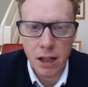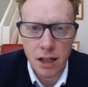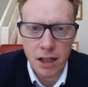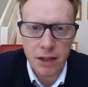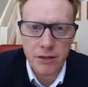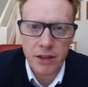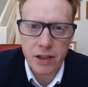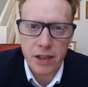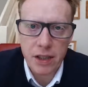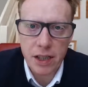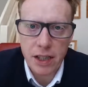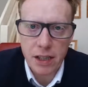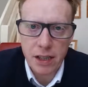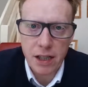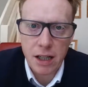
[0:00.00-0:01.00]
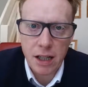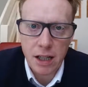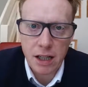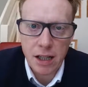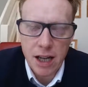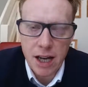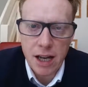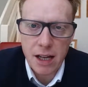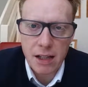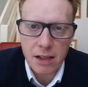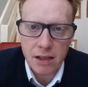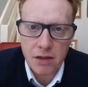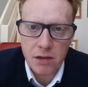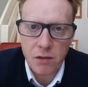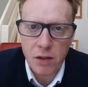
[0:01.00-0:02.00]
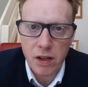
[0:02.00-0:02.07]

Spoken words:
leave it in their hands as to